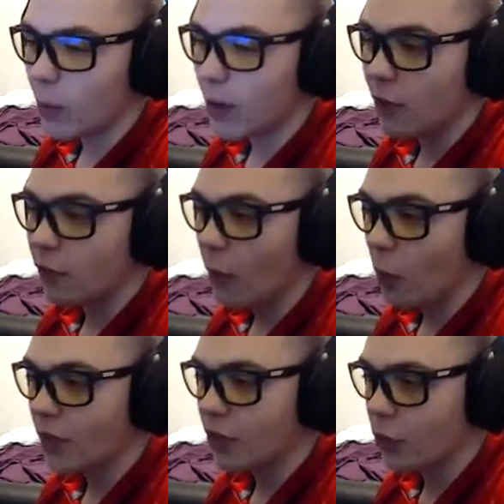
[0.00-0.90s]
We are
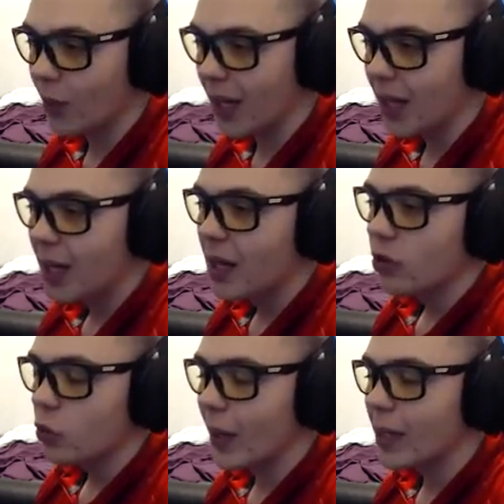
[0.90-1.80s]
4-3.
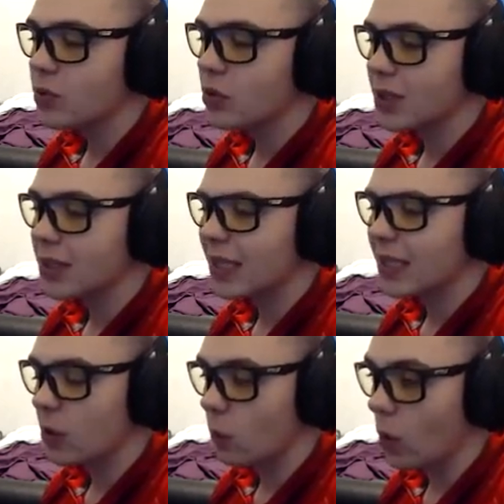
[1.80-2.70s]
The Rams are
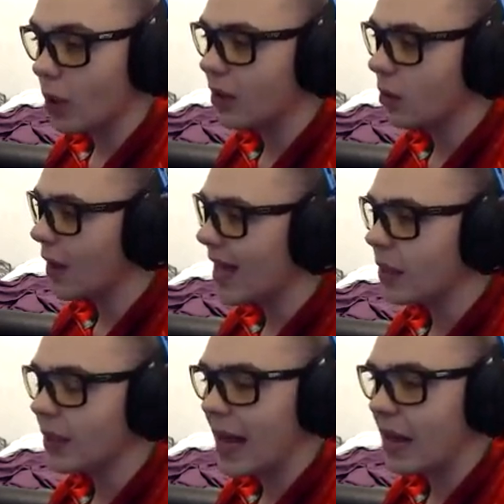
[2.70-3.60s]
6-1. They're
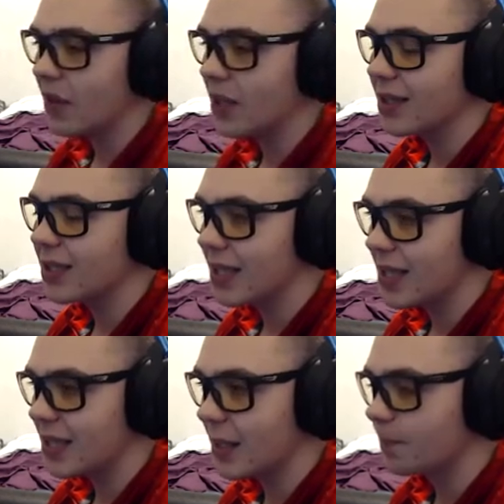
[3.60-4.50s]
likely to have a good
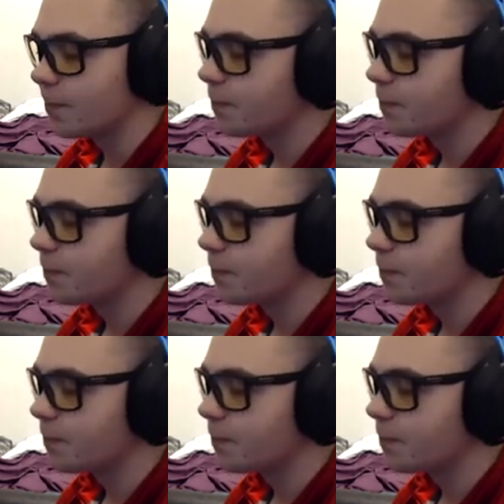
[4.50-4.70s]
season,